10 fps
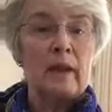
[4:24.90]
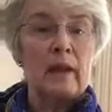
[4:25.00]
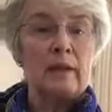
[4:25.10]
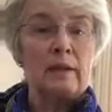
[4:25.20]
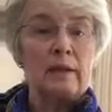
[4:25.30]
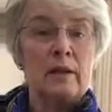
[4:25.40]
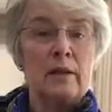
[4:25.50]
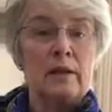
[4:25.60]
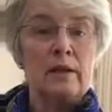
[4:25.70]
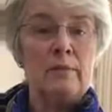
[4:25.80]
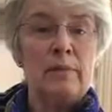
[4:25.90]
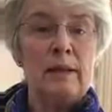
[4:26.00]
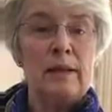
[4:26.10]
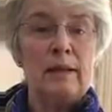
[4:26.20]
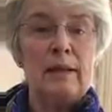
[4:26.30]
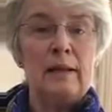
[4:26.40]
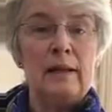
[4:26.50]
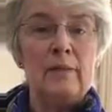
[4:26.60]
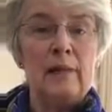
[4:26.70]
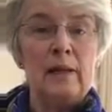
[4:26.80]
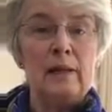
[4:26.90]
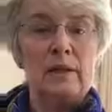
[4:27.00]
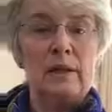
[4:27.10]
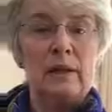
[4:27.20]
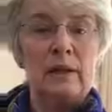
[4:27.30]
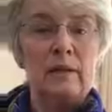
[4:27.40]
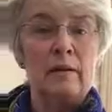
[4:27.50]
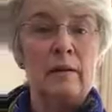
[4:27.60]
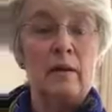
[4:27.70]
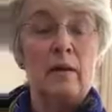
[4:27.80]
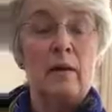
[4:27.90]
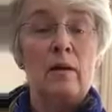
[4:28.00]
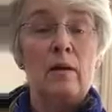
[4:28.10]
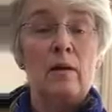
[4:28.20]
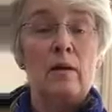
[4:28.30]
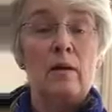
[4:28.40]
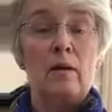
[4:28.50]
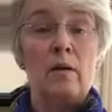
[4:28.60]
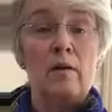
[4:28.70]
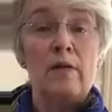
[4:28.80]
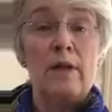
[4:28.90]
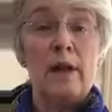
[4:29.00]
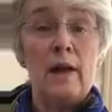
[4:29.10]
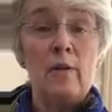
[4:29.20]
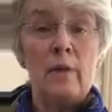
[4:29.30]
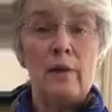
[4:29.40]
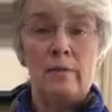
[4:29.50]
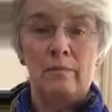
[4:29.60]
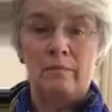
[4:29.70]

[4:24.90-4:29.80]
It occurs completely independently of the elbow.